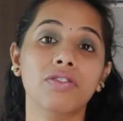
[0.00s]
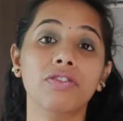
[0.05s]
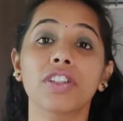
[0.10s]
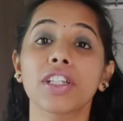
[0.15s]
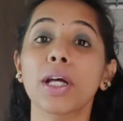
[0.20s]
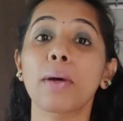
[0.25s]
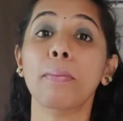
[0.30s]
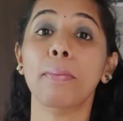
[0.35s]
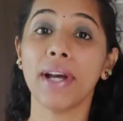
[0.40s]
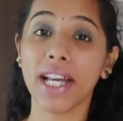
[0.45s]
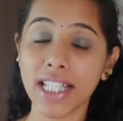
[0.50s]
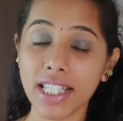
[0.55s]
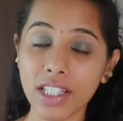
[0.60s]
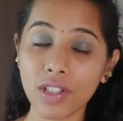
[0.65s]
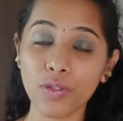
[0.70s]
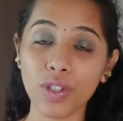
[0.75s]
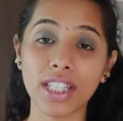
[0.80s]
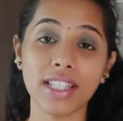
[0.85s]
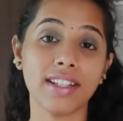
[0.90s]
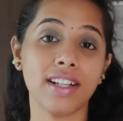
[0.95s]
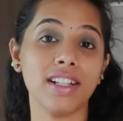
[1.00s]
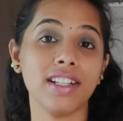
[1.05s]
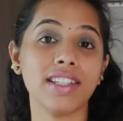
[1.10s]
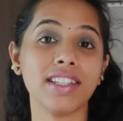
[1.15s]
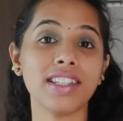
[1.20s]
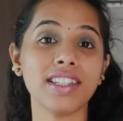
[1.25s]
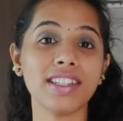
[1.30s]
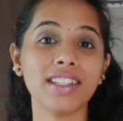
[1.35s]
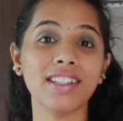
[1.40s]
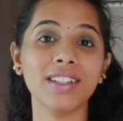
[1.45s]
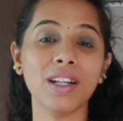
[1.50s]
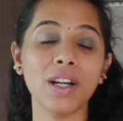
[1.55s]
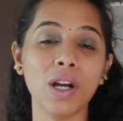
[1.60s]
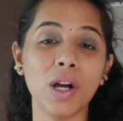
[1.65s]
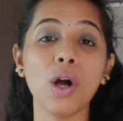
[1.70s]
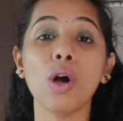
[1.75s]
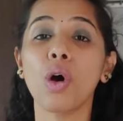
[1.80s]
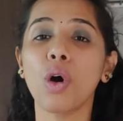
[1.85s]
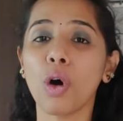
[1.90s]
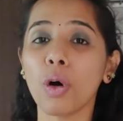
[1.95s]
for the best results.
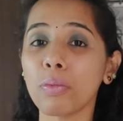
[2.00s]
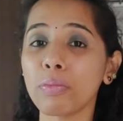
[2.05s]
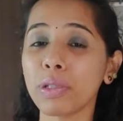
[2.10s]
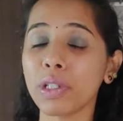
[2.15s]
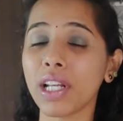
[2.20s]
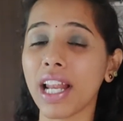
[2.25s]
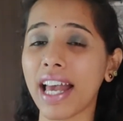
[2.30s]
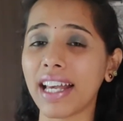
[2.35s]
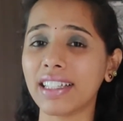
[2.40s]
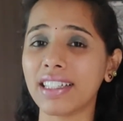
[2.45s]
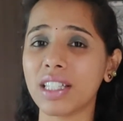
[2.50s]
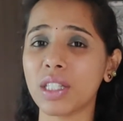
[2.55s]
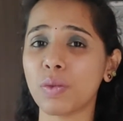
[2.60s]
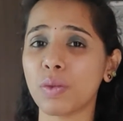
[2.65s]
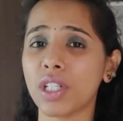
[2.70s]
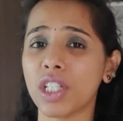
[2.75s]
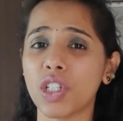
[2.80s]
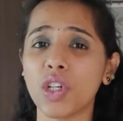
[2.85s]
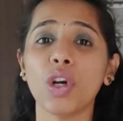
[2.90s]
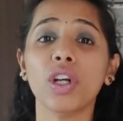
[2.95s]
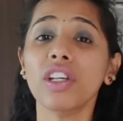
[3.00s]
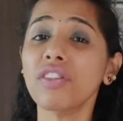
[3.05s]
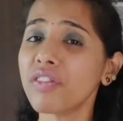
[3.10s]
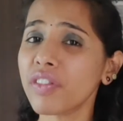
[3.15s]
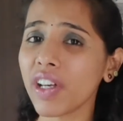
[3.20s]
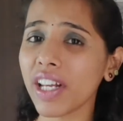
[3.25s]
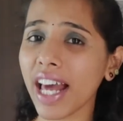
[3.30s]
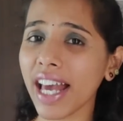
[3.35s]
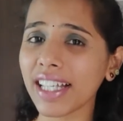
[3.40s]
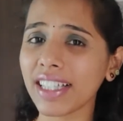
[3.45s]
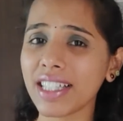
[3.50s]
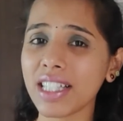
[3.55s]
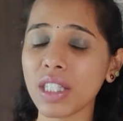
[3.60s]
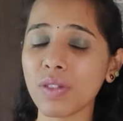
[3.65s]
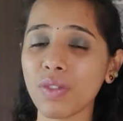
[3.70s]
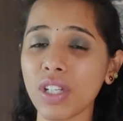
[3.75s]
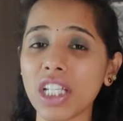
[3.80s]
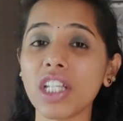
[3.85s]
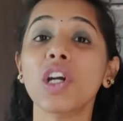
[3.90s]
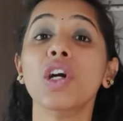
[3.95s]
Hope you like this video. If you like
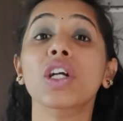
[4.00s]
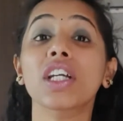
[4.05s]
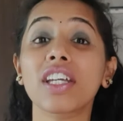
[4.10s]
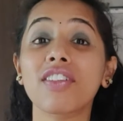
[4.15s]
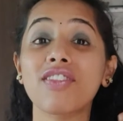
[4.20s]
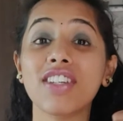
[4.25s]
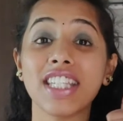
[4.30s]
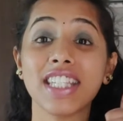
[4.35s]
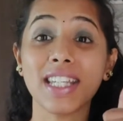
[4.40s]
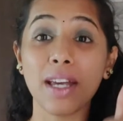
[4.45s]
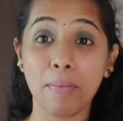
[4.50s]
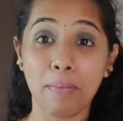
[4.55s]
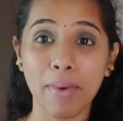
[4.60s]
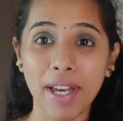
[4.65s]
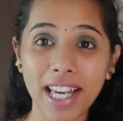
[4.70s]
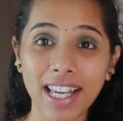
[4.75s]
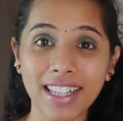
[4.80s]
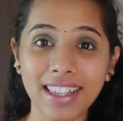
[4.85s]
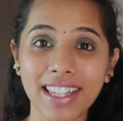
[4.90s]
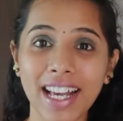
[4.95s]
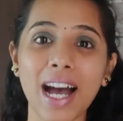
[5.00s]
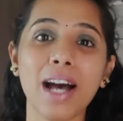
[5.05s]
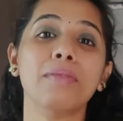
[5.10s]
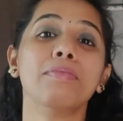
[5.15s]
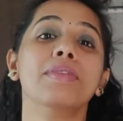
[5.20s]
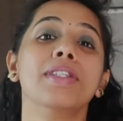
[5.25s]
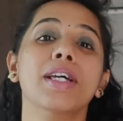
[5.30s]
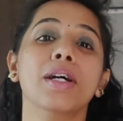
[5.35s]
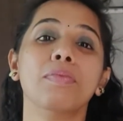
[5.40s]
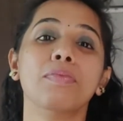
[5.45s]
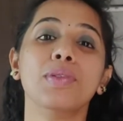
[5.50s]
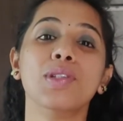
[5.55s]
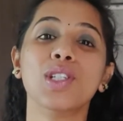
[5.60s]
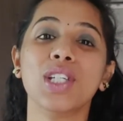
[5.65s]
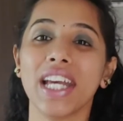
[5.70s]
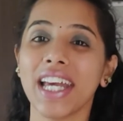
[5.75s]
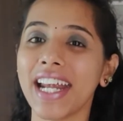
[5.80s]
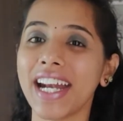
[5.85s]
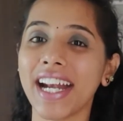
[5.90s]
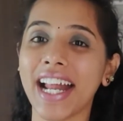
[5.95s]
this video, give it a big thumbs up,
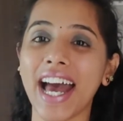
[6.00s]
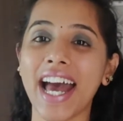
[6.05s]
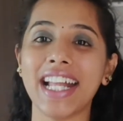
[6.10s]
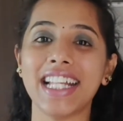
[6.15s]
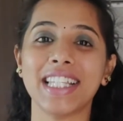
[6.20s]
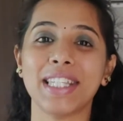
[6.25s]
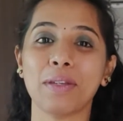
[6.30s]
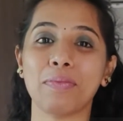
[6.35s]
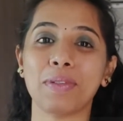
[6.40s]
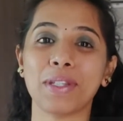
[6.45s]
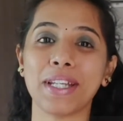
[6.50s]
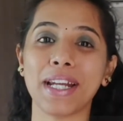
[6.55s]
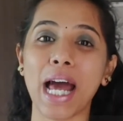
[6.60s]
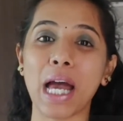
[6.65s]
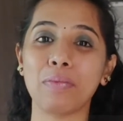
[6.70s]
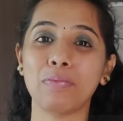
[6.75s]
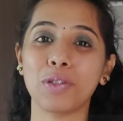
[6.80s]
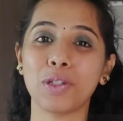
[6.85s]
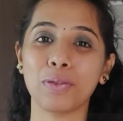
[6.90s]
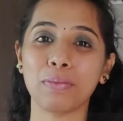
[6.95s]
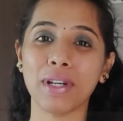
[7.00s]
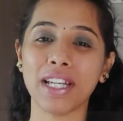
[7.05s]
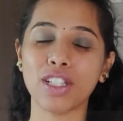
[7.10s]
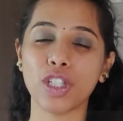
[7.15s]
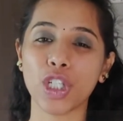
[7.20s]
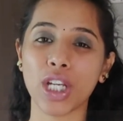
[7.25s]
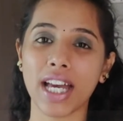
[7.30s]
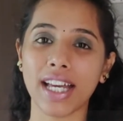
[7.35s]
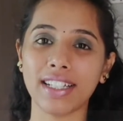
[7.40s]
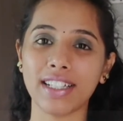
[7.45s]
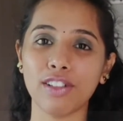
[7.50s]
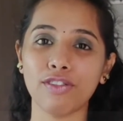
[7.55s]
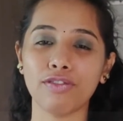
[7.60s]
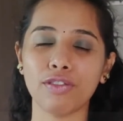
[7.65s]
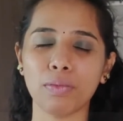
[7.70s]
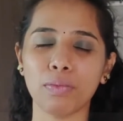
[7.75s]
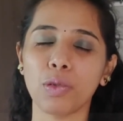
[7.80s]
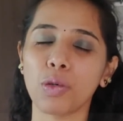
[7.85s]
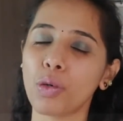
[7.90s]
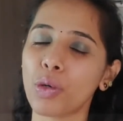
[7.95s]
share and subscribe to my channel
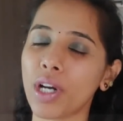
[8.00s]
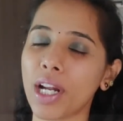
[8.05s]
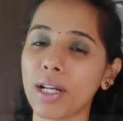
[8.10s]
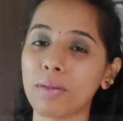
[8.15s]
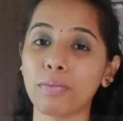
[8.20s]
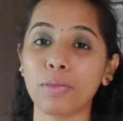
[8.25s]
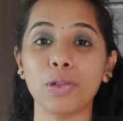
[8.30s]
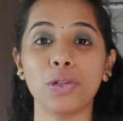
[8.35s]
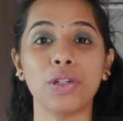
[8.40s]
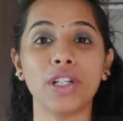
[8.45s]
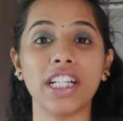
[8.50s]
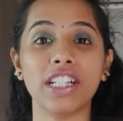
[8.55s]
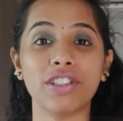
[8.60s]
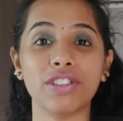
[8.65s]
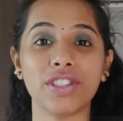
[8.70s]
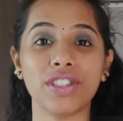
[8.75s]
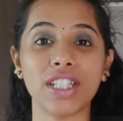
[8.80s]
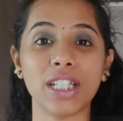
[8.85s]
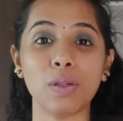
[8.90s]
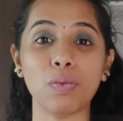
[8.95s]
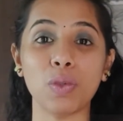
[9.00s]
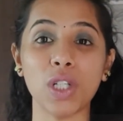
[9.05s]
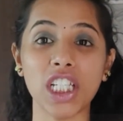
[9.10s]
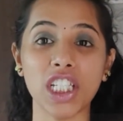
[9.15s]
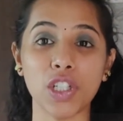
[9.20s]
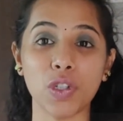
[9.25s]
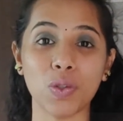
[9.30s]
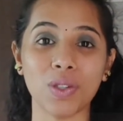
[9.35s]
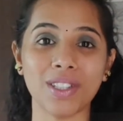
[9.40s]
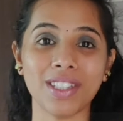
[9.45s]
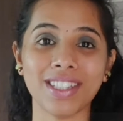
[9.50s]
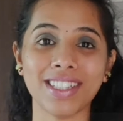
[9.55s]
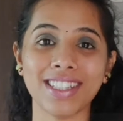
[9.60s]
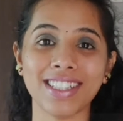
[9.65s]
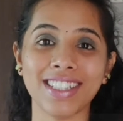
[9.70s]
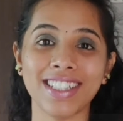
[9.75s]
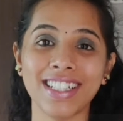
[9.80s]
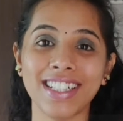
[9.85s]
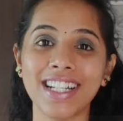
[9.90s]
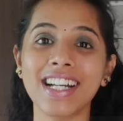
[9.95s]
for more and more interesting videos.
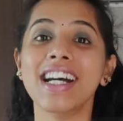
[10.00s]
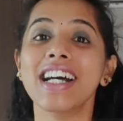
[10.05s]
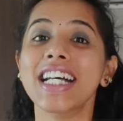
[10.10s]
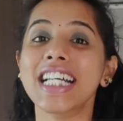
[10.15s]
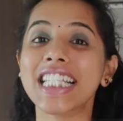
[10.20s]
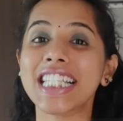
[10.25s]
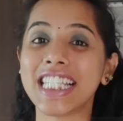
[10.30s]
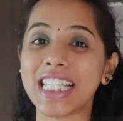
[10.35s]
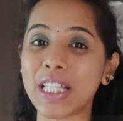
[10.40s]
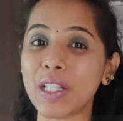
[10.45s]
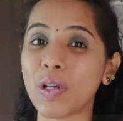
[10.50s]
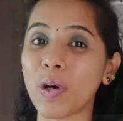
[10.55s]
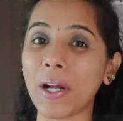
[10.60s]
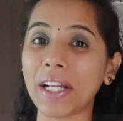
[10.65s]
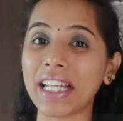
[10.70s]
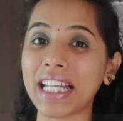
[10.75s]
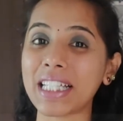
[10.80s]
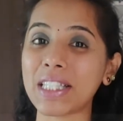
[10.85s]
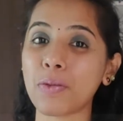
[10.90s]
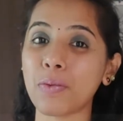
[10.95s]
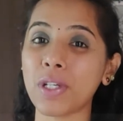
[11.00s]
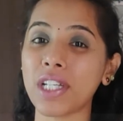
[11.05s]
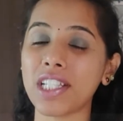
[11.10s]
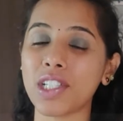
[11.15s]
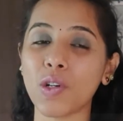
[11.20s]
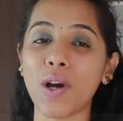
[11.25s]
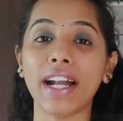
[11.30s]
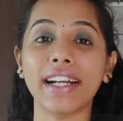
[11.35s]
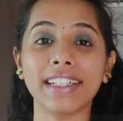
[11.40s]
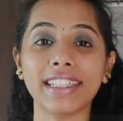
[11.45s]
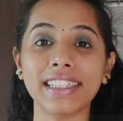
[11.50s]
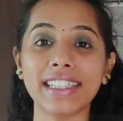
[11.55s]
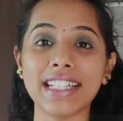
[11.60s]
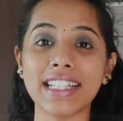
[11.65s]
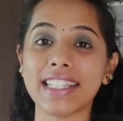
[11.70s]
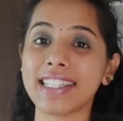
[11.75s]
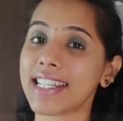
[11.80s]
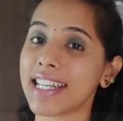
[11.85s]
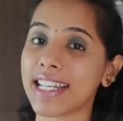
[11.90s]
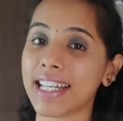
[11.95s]
See you on next video. Until
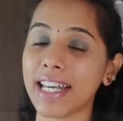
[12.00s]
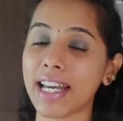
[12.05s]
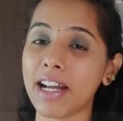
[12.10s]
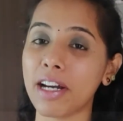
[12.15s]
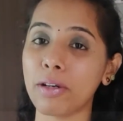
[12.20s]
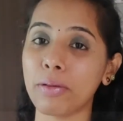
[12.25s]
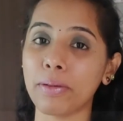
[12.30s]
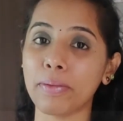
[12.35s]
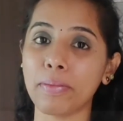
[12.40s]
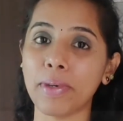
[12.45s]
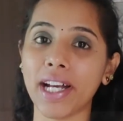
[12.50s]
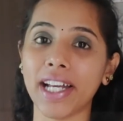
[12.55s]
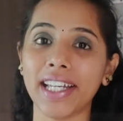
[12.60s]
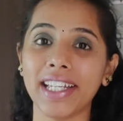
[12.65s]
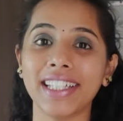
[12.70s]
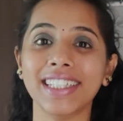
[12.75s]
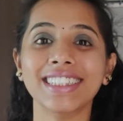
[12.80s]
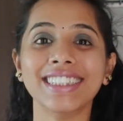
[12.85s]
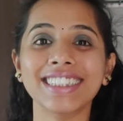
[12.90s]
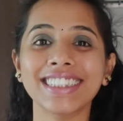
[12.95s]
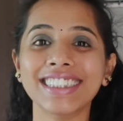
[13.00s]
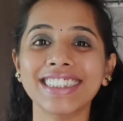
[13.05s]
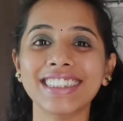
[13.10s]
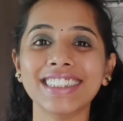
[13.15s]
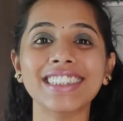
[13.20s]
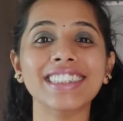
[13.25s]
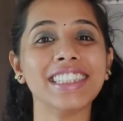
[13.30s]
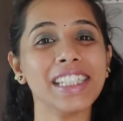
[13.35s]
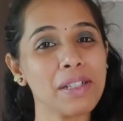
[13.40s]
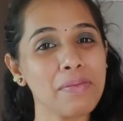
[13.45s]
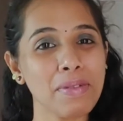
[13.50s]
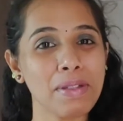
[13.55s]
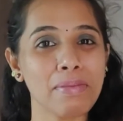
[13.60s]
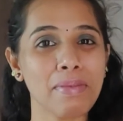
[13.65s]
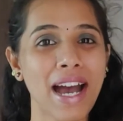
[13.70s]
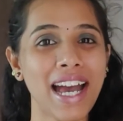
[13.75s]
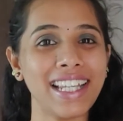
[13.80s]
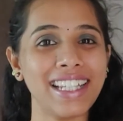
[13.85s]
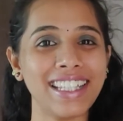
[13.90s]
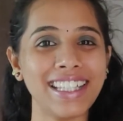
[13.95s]
then, take care. Bye bye. Keep
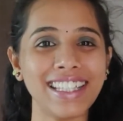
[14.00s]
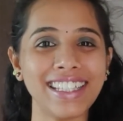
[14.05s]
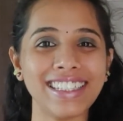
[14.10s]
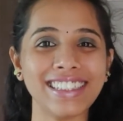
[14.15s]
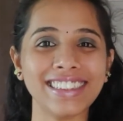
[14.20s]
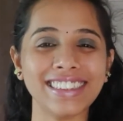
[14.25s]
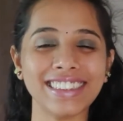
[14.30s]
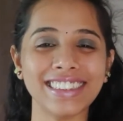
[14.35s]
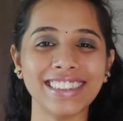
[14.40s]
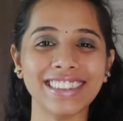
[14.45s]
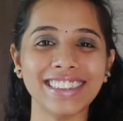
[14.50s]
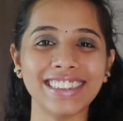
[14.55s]
smiling.